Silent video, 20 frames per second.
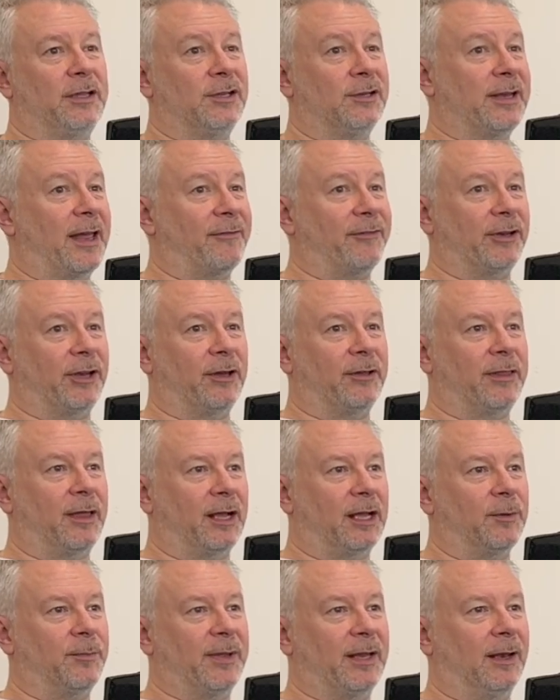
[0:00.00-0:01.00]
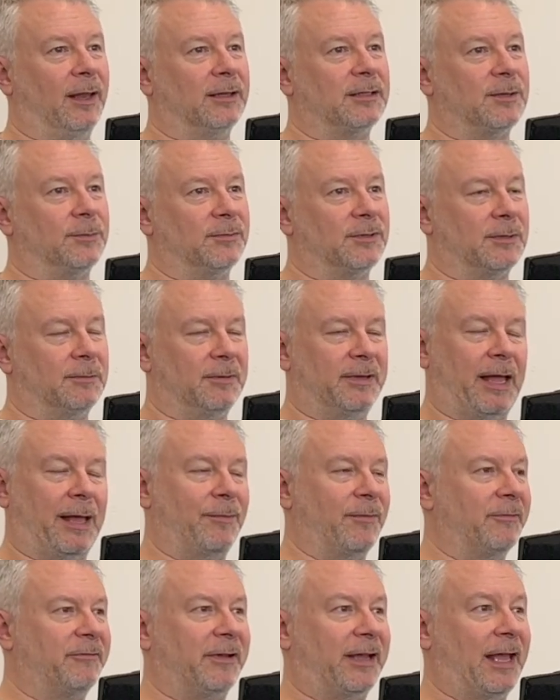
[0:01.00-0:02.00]
never know, there could be like some sort of
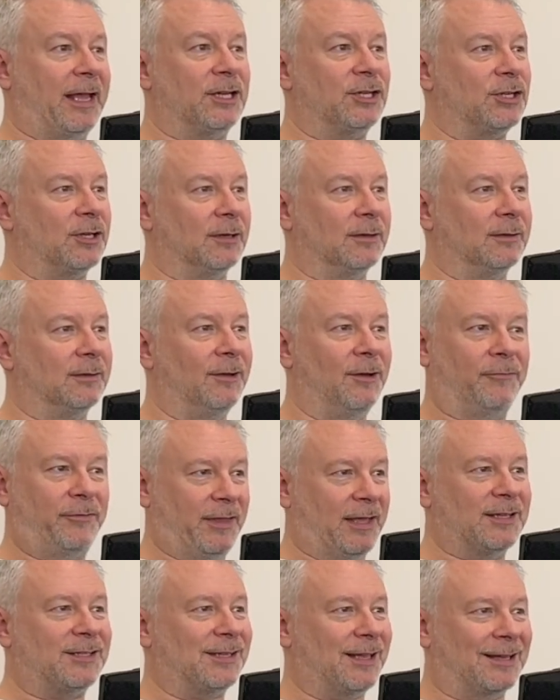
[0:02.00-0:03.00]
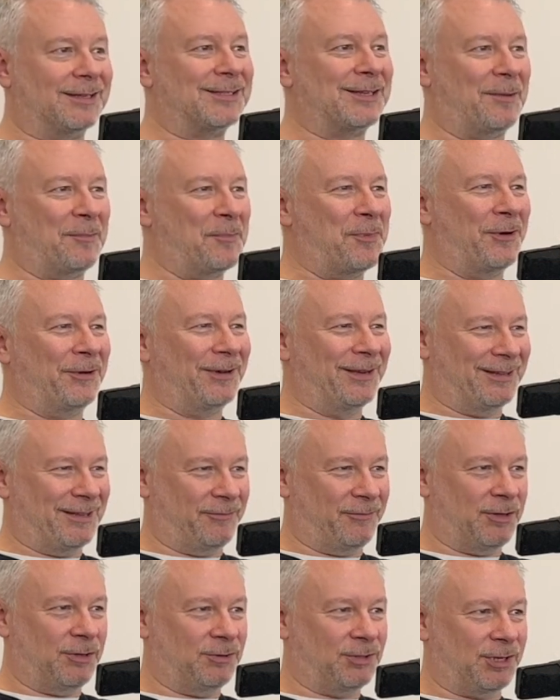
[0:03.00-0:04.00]
gamification of this at some point in the
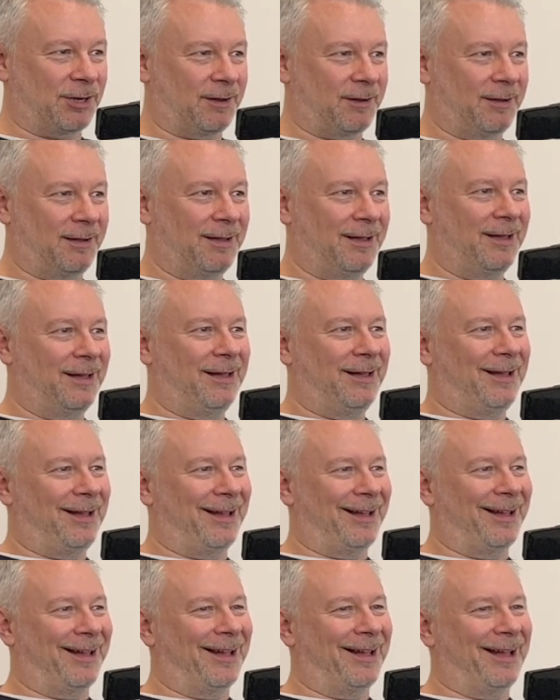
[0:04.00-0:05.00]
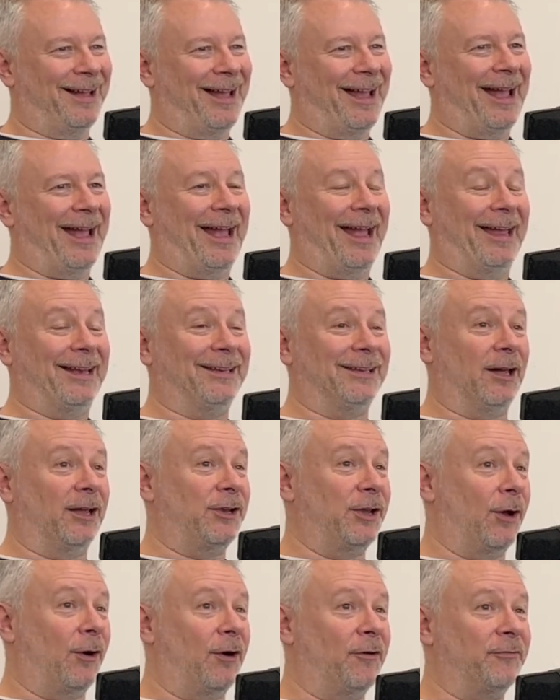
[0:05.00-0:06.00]
future. And I
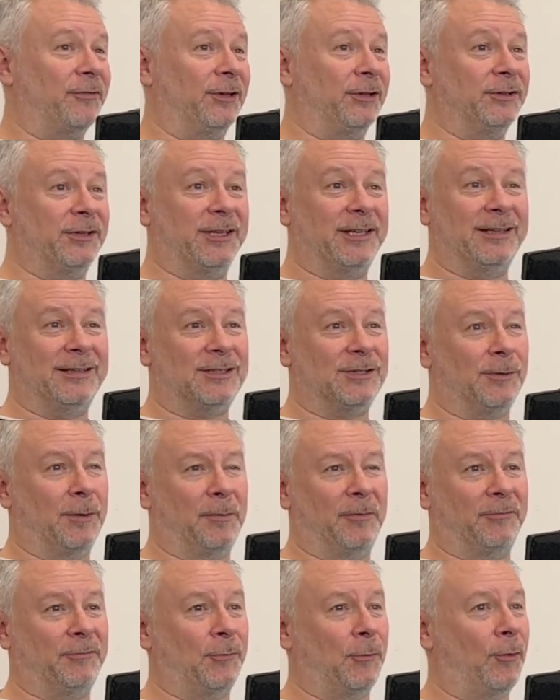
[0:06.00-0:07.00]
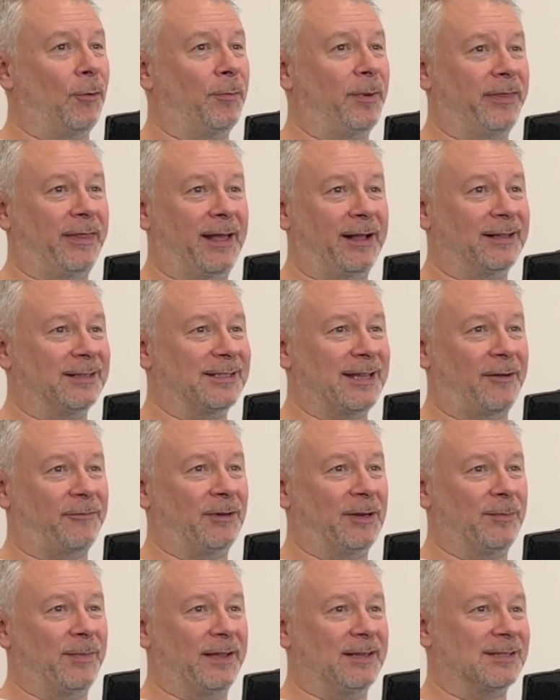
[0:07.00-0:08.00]
know I've alluded to it before, but there could
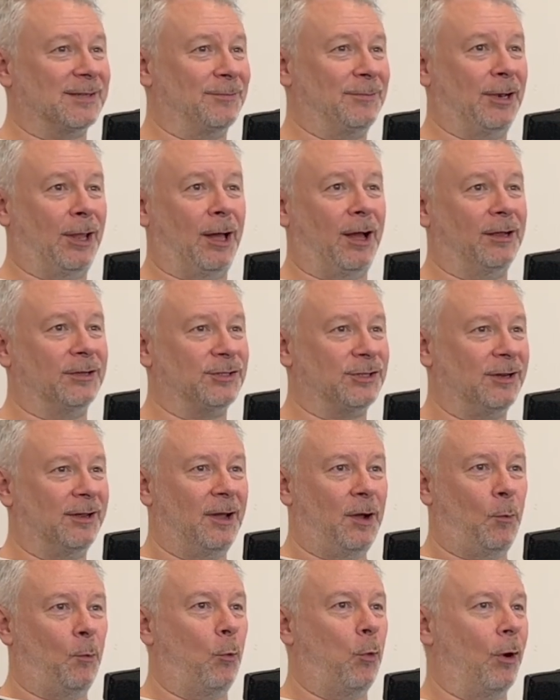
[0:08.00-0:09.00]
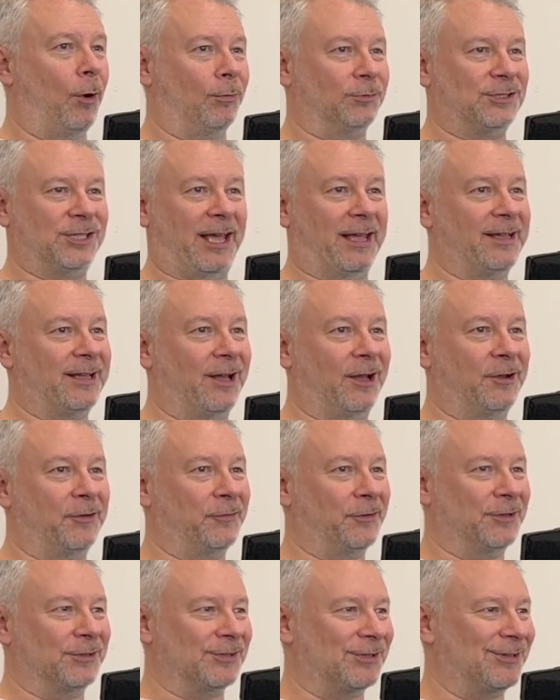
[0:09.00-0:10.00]
definitely be some large world
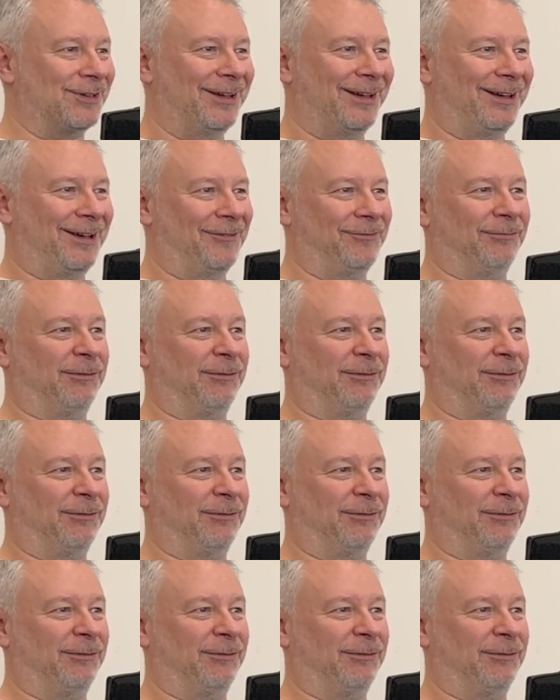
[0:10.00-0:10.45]
takeovers of